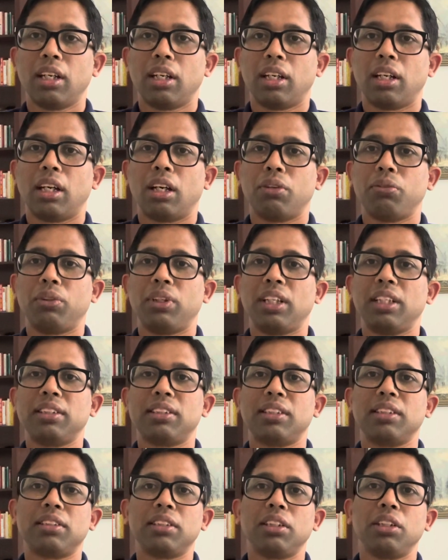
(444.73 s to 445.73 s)
Now when I
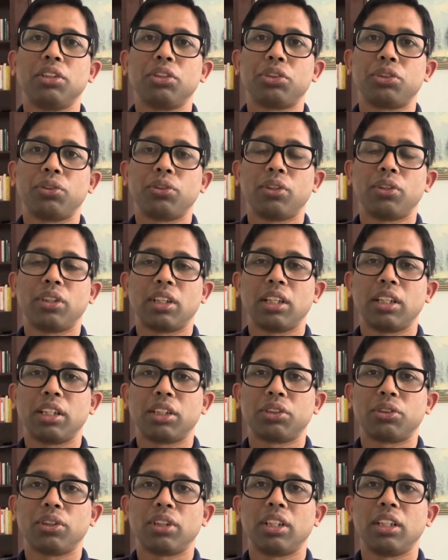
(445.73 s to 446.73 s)
say senior student, I
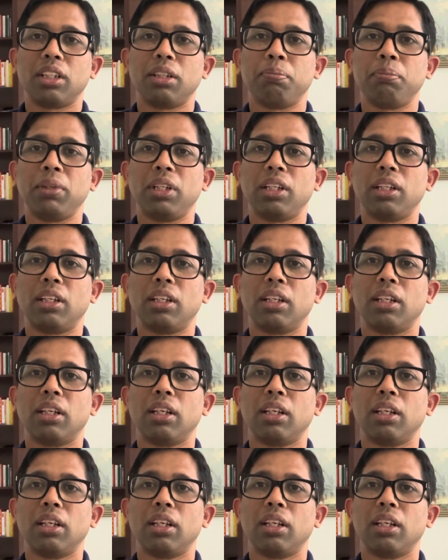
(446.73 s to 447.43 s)
actually mean